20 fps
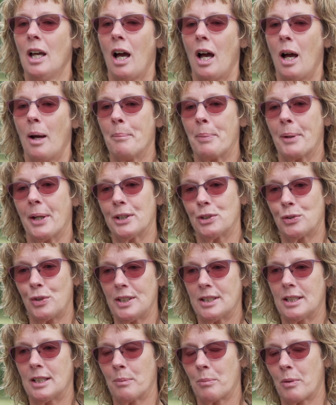but I
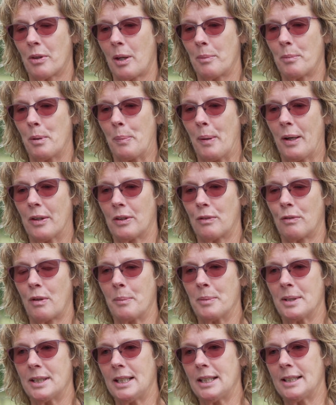treated him with homeopathic
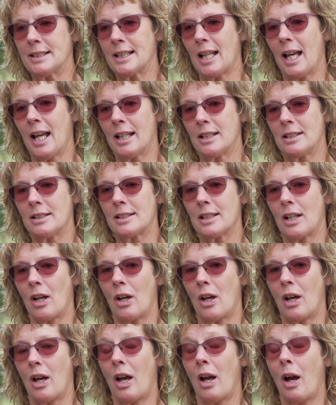remedies, and
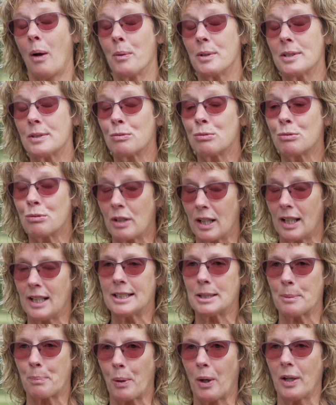I was really
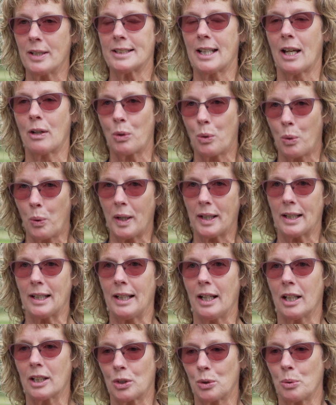surprised how
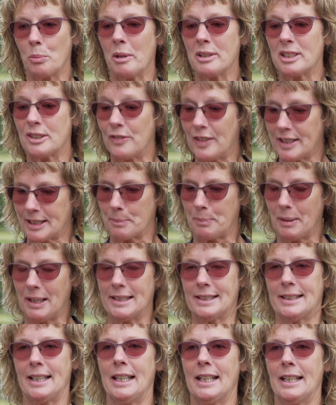quickly I could almost visibly
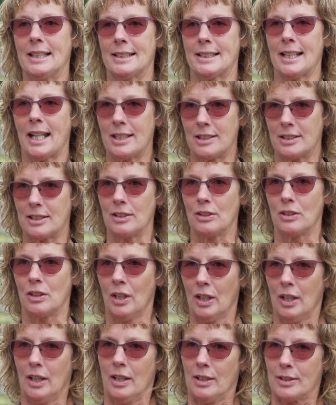see his tendon
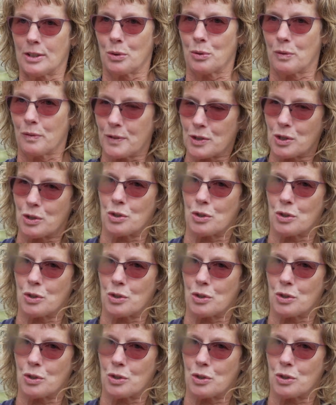sort of